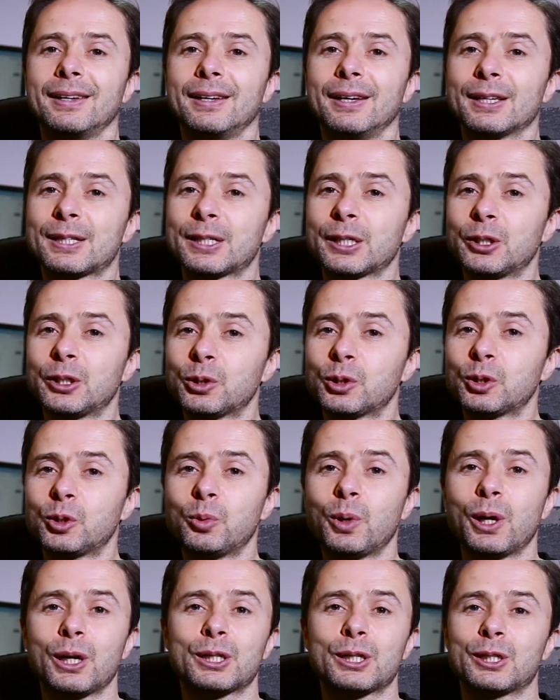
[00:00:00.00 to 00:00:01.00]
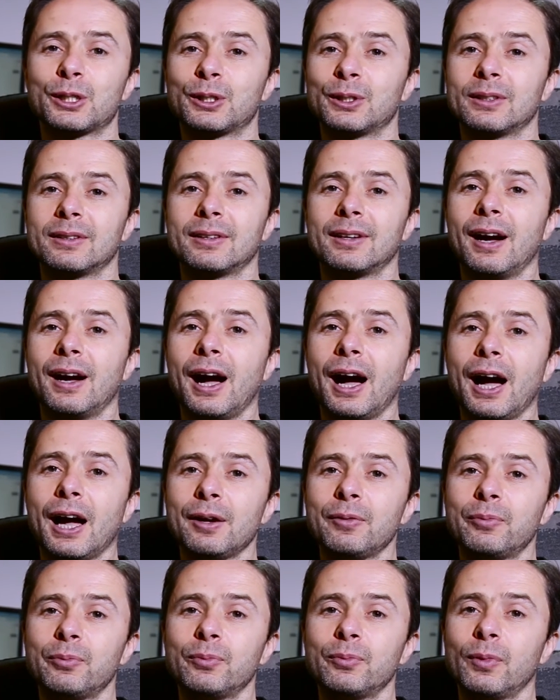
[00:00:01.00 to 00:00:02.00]
That's a good question.
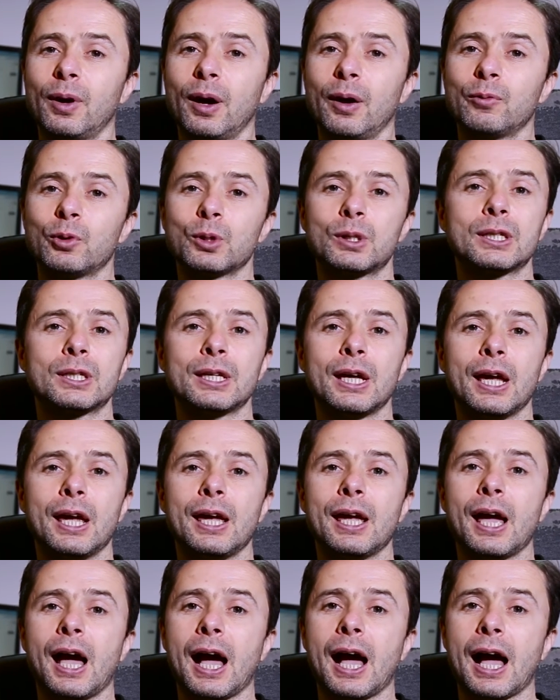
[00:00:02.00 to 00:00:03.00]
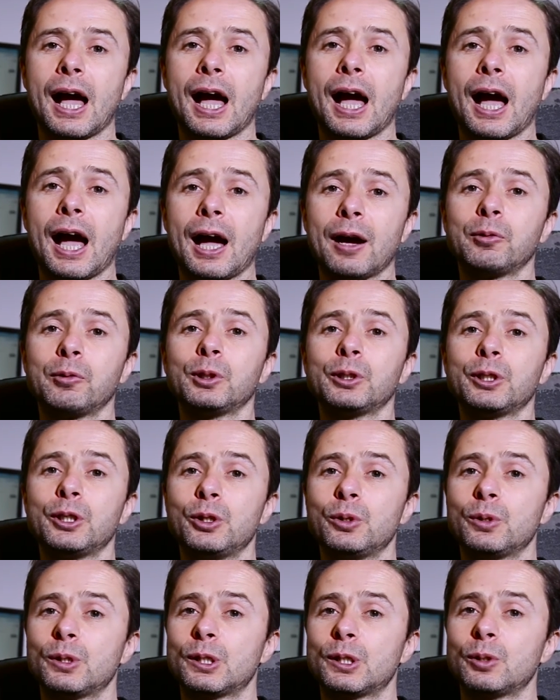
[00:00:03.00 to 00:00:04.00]
I would say I will
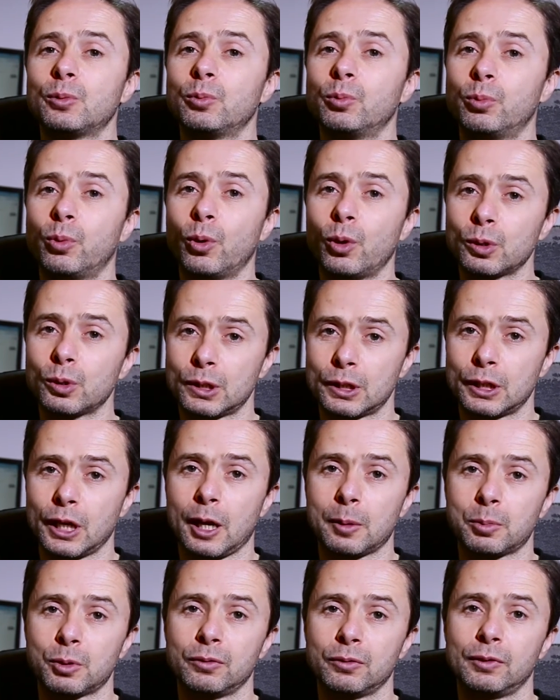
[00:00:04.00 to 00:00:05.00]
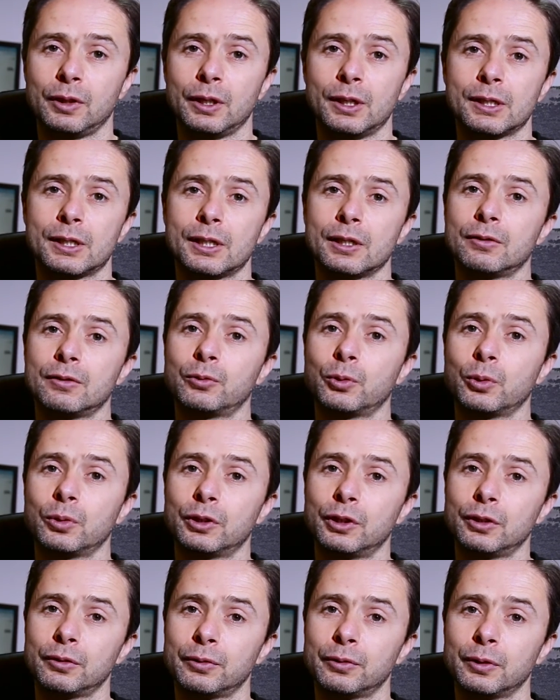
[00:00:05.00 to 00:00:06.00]
use both types of lenses for
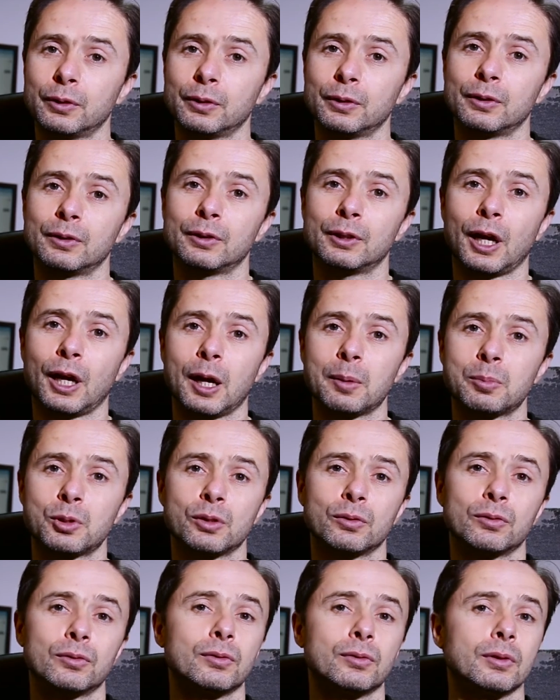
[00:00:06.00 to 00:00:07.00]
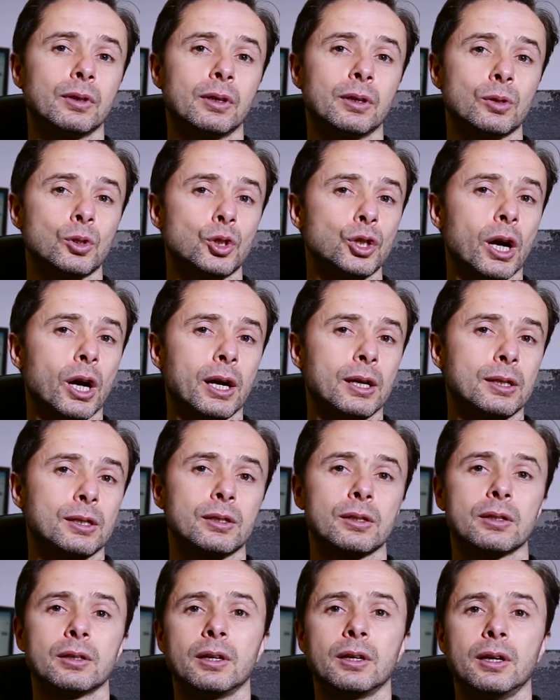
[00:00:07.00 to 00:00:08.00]
different types of
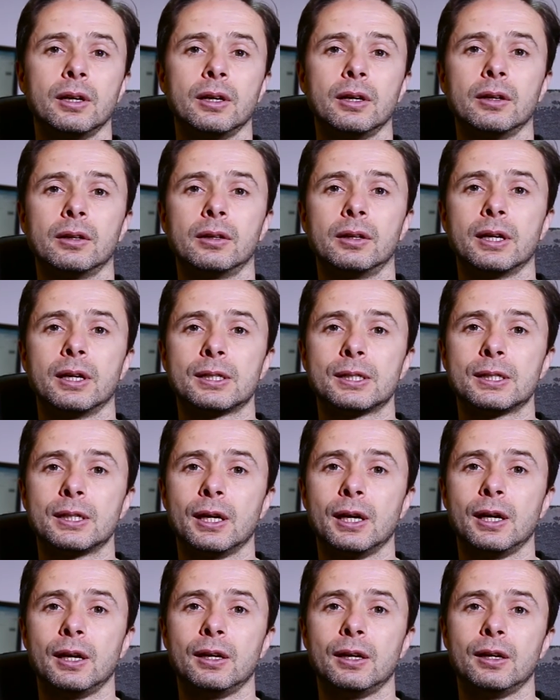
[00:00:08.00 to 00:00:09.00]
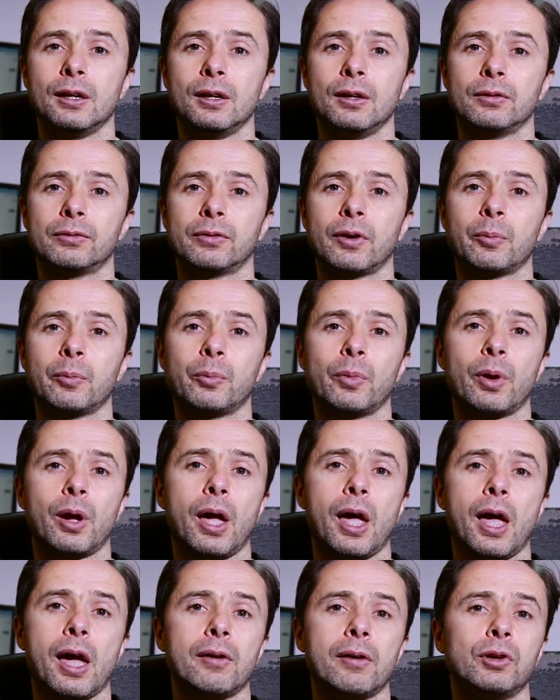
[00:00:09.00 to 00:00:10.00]
shots. Let's say if I'm
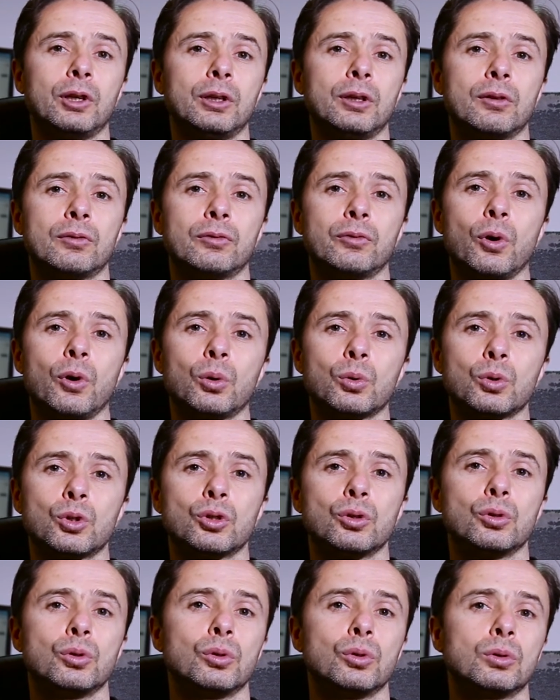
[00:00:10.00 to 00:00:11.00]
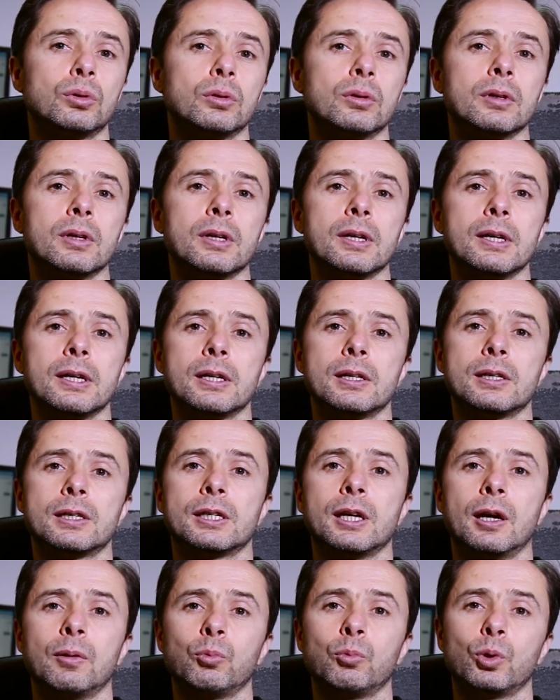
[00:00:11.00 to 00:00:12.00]
having a photo shoot
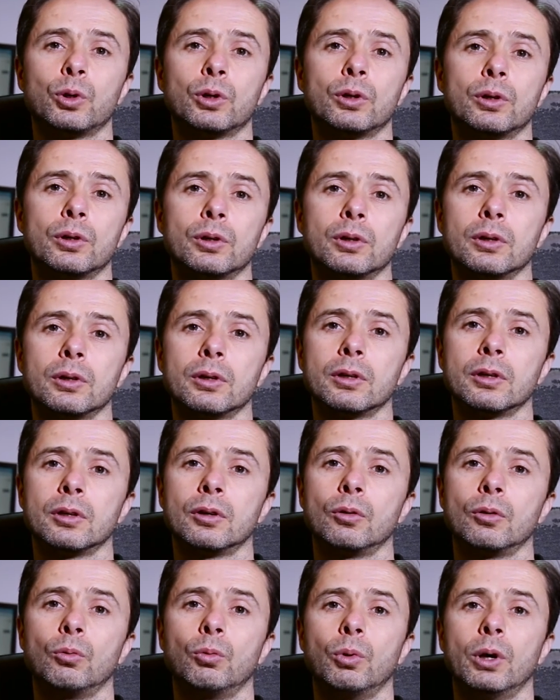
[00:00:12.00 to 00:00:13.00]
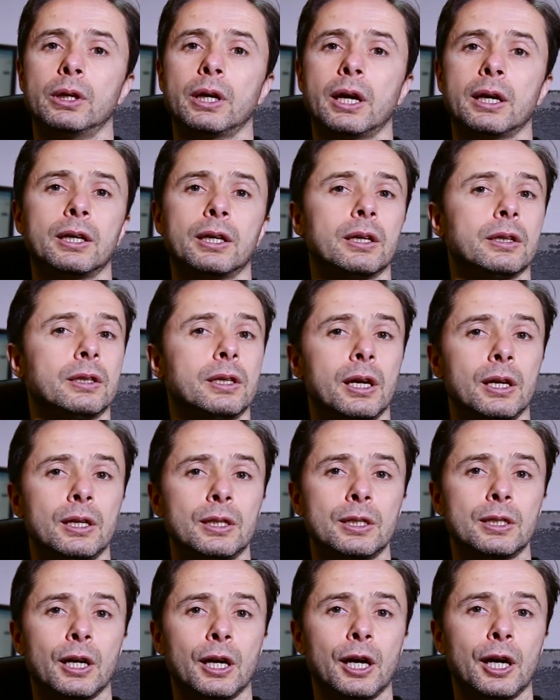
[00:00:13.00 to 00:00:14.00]
somewhere when I can
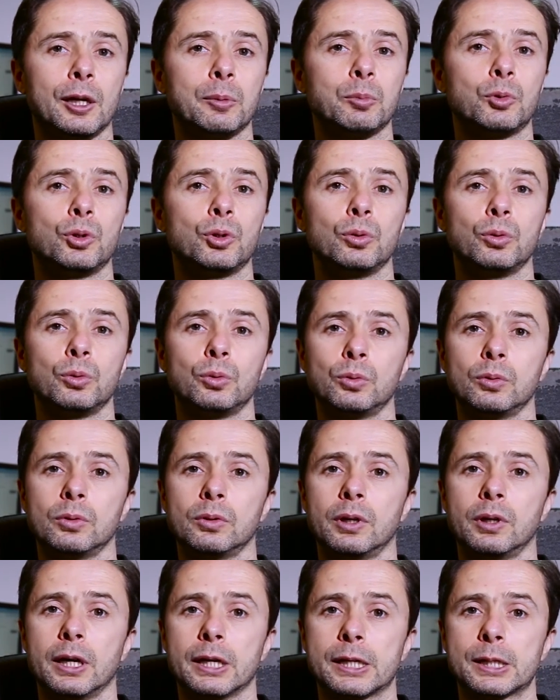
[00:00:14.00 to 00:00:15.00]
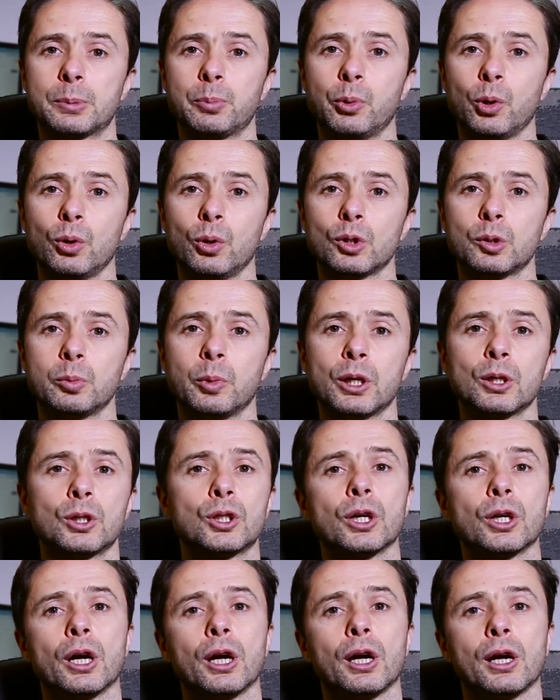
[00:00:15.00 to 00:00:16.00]
take time to expose my
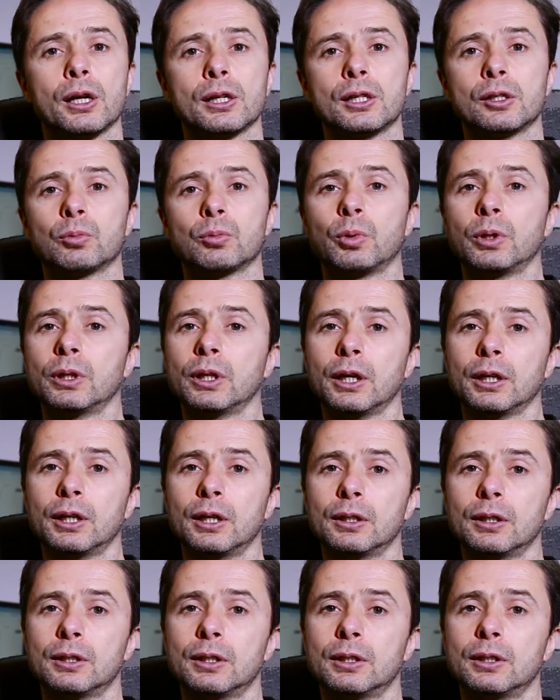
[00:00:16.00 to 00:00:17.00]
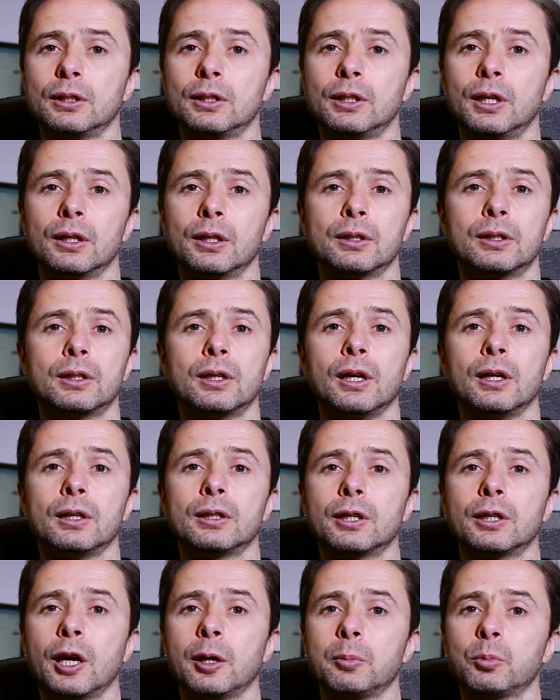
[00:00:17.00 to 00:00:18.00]
shots, when I can
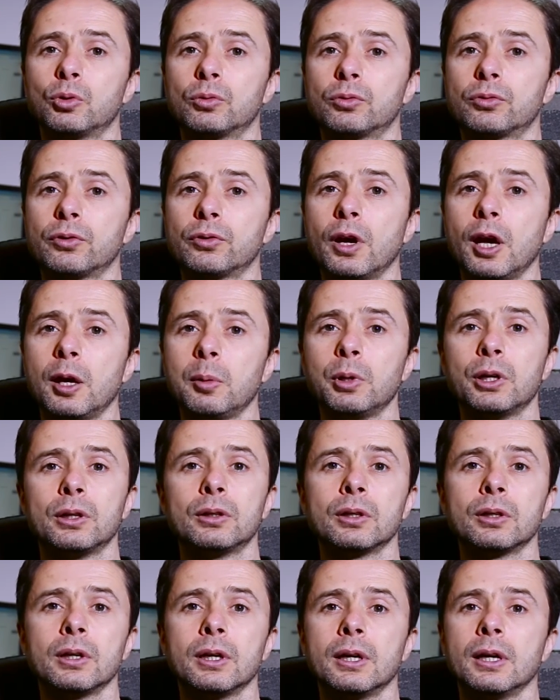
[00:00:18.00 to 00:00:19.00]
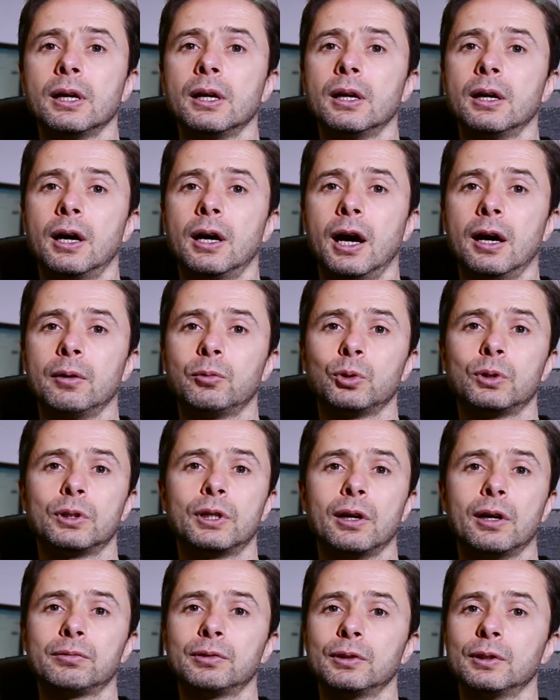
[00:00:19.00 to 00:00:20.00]
take time to frame it, I would
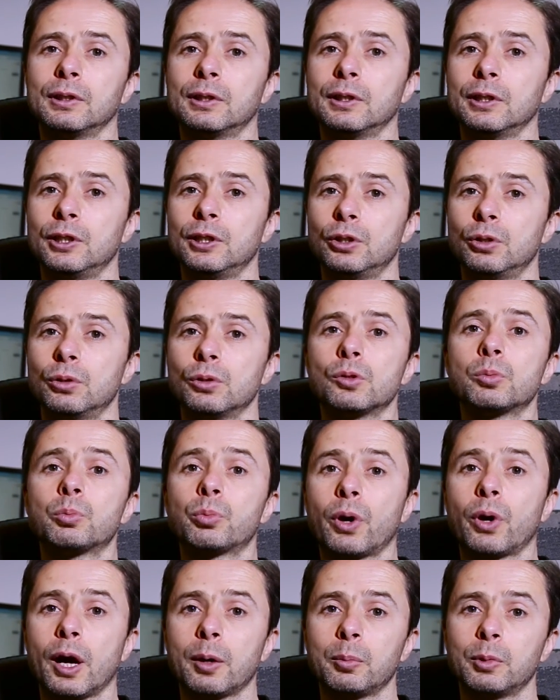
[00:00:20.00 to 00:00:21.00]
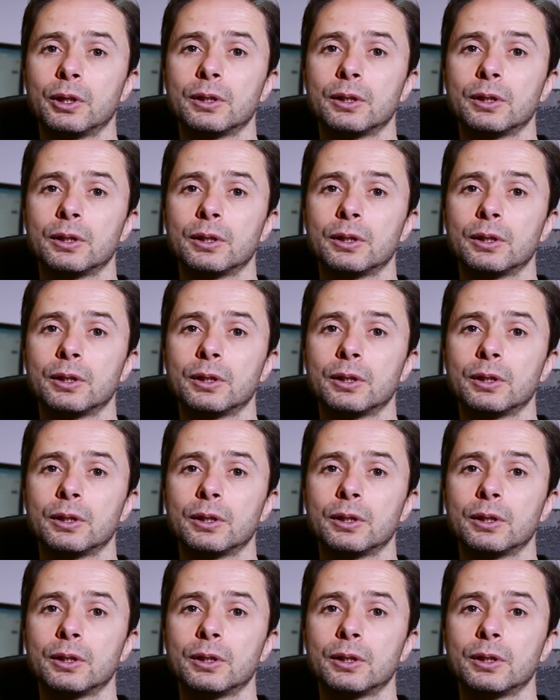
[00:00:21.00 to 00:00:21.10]
definitely use prime